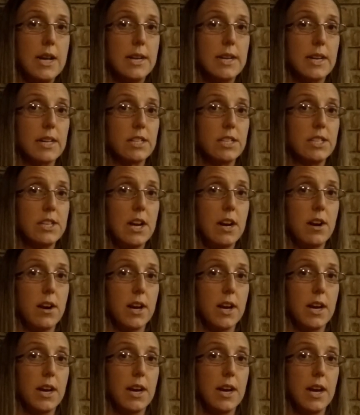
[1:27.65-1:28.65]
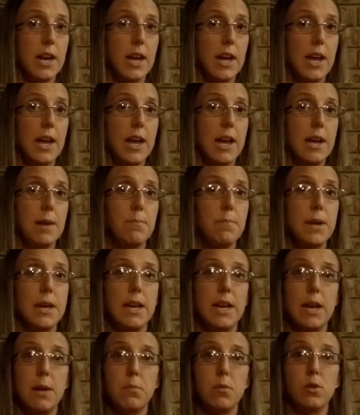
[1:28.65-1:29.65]
dexterity in
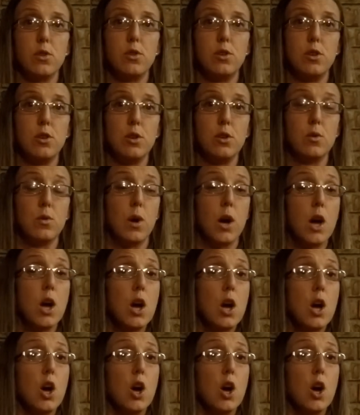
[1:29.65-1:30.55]
being able to